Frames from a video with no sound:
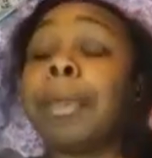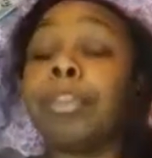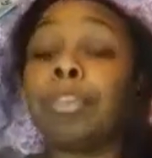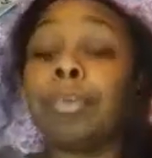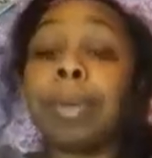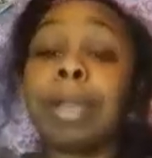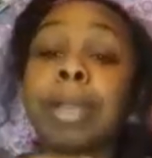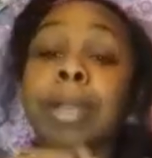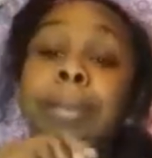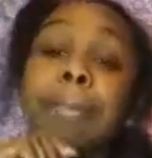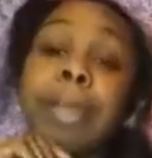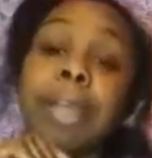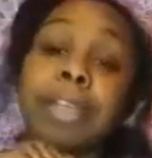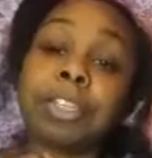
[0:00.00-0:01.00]
either put it
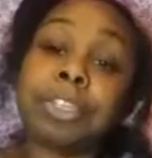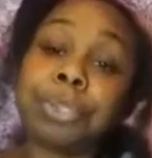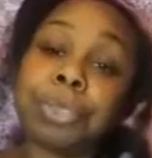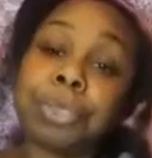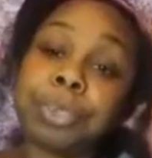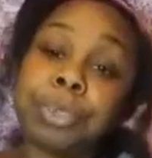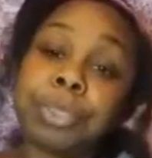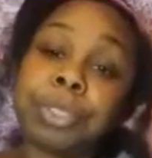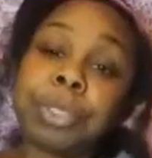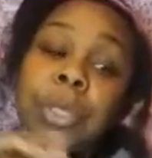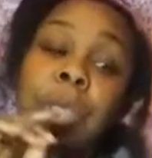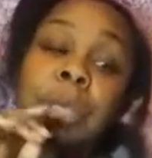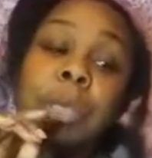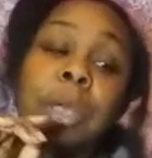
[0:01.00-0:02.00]
in bantus,
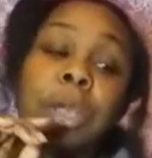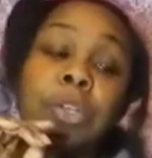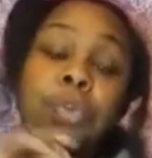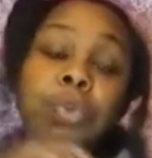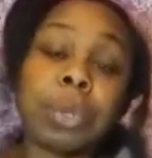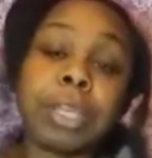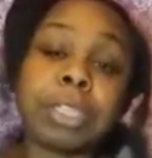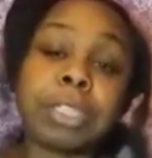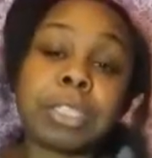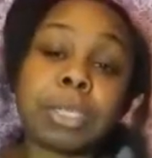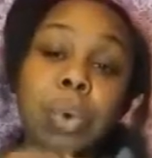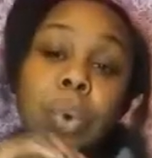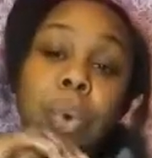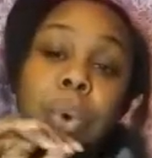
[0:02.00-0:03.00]

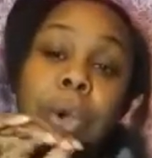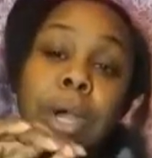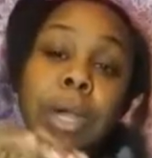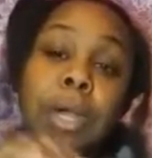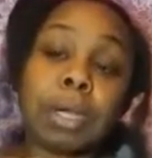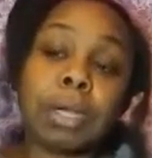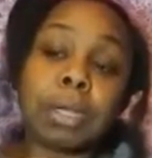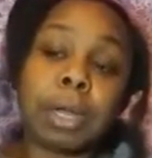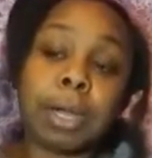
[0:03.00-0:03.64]
twist, or